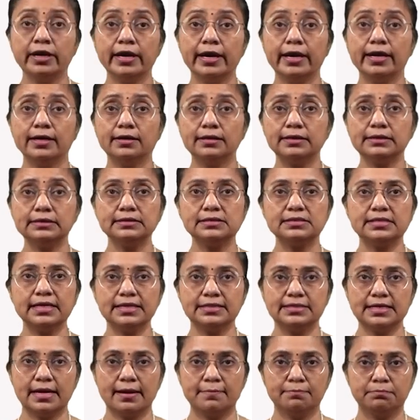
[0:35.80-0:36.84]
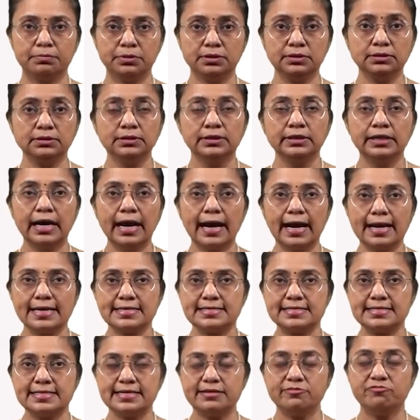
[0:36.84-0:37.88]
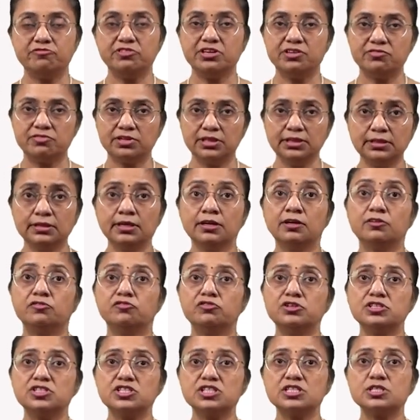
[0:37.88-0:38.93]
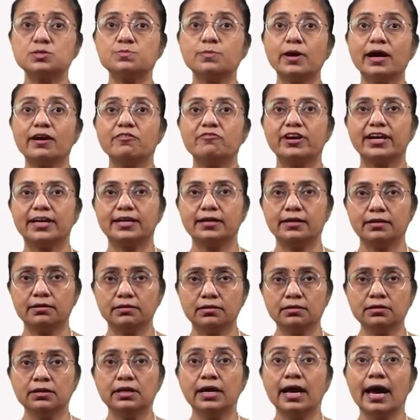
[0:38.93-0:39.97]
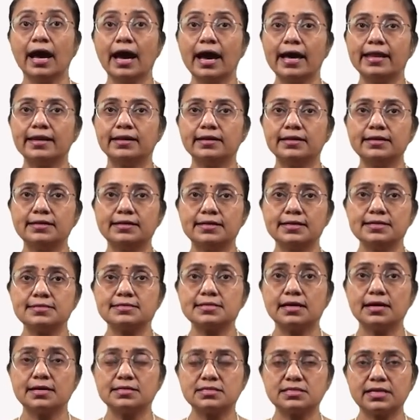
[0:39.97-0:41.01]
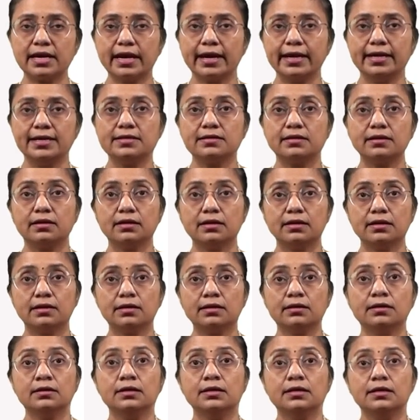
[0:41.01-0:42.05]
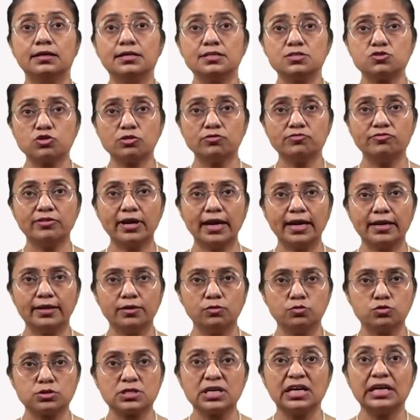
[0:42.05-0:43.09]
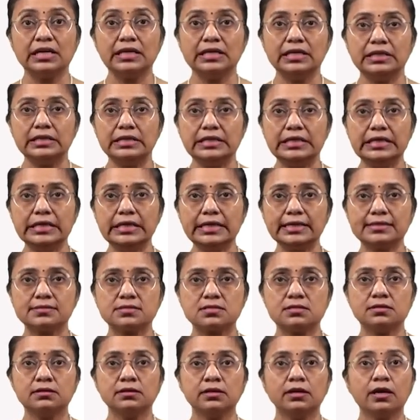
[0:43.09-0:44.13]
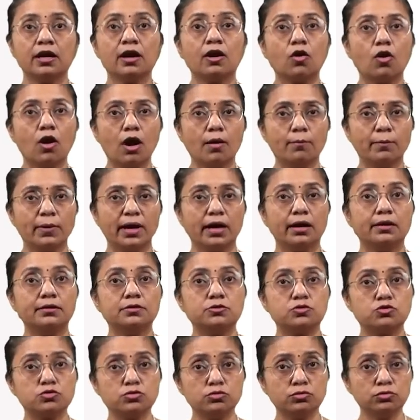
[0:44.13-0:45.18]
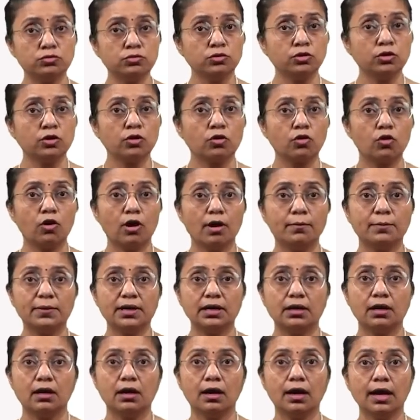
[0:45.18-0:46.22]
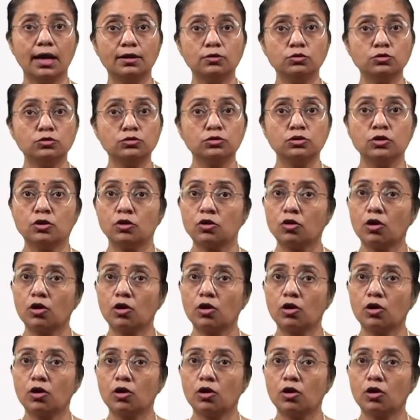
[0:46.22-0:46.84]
Here in this example, I see V1, which is my vector, and it is assigned a list of values geeks, 2, hello,